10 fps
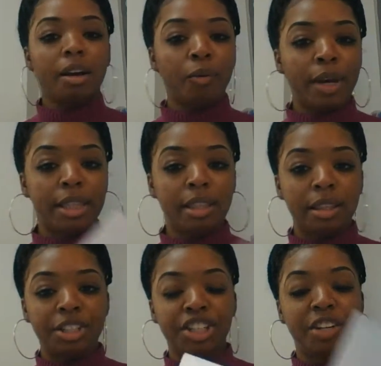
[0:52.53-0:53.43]
with
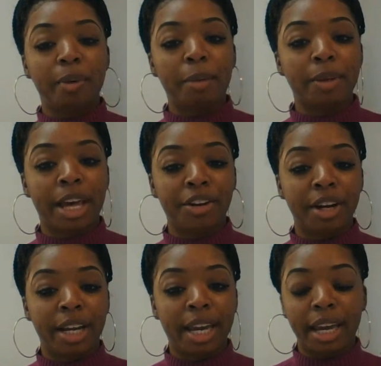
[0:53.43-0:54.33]
the sheet of paper that you're
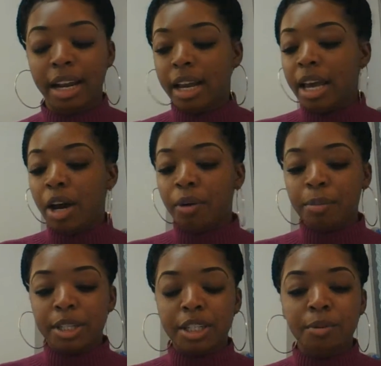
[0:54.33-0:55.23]
going to get. When
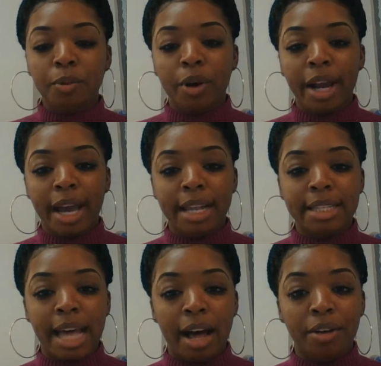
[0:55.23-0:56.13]
Mr. Moore
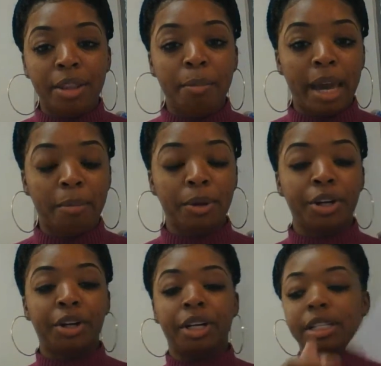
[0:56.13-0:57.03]
hands out the paper,
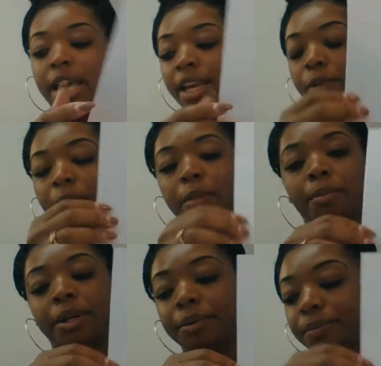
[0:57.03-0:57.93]
you're going to take your
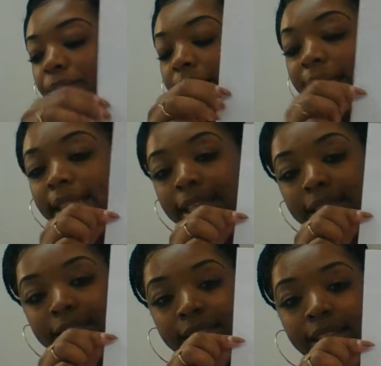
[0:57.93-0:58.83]
paper like
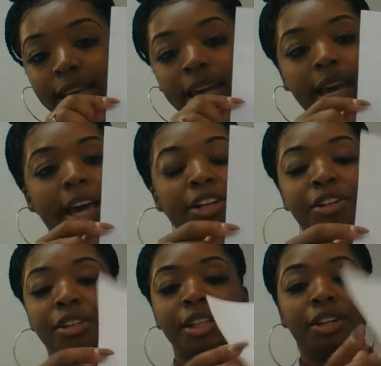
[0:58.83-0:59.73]
this, and
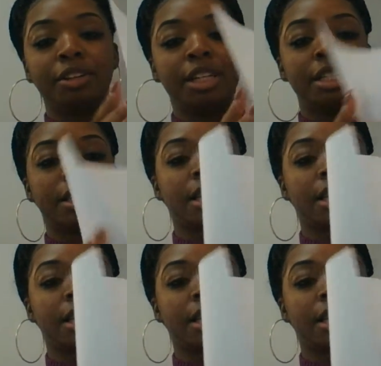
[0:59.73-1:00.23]
you're literally just